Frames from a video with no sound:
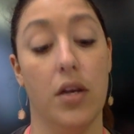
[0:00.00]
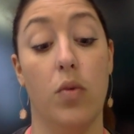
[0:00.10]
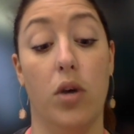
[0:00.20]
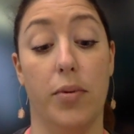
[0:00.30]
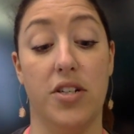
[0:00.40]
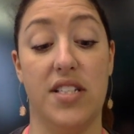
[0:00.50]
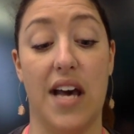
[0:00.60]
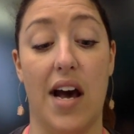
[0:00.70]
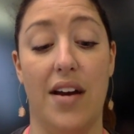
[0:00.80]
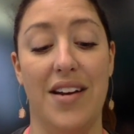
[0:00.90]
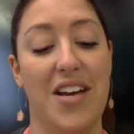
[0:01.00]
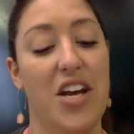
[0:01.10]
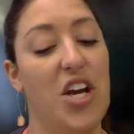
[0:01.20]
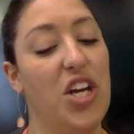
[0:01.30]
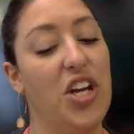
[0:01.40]
Wilbur sighed.
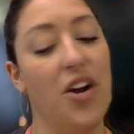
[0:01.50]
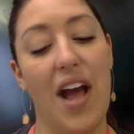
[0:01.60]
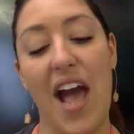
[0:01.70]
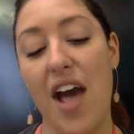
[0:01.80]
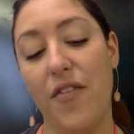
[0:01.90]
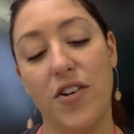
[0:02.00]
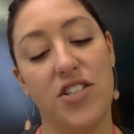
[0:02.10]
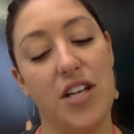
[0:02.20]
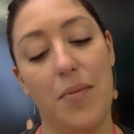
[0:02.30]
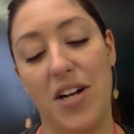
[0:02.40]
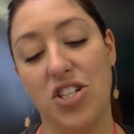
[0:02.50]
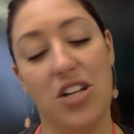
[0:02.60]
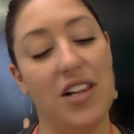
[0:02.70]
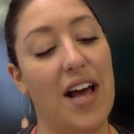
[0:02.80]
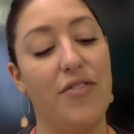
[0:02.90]
"You're ever so much
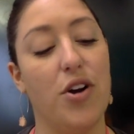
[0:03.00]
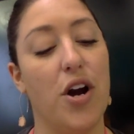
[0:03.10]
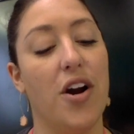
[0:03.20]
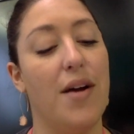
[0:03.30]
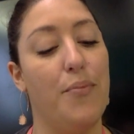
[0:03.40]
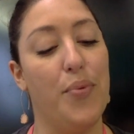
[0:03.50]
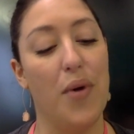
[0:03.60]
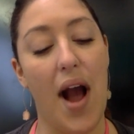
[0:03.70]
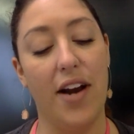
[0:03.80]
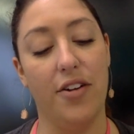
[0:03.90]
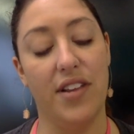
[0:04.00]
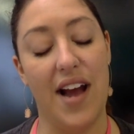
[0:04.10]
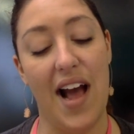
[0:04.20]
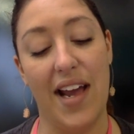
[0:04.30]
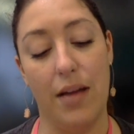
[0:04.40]
cleverer and brighter than
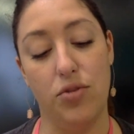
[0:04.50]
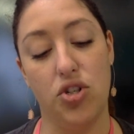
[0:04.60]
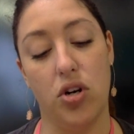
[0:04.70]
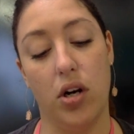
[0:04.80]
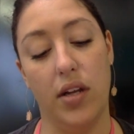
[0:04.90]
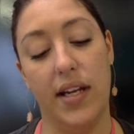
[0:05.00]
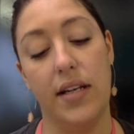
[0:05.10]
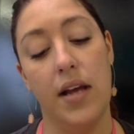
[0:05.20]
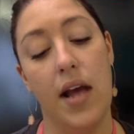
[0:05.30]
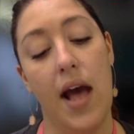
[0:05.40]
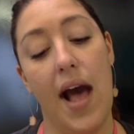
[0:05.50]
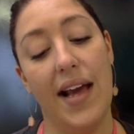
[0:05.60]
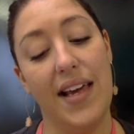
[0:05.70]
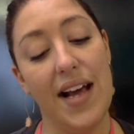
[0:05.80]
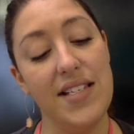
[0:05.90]
I am, Charlotte. I
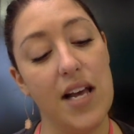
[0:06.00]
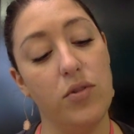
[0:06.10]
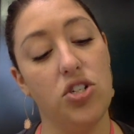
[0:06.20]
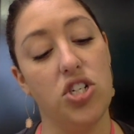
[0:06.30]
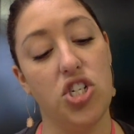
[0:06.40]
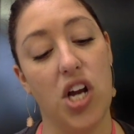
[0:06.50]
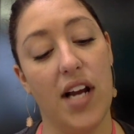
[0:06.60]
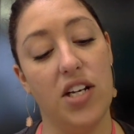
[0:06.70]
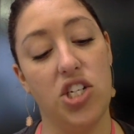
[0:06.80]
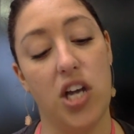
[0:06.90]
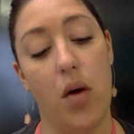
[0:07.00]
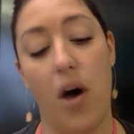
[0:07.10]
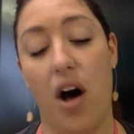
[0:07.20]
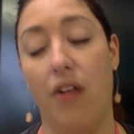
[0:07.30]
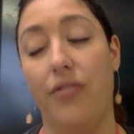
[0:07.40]
guess I was just trying to show
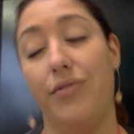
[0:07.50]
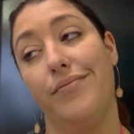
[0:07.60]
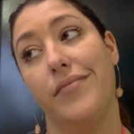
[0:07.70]
off.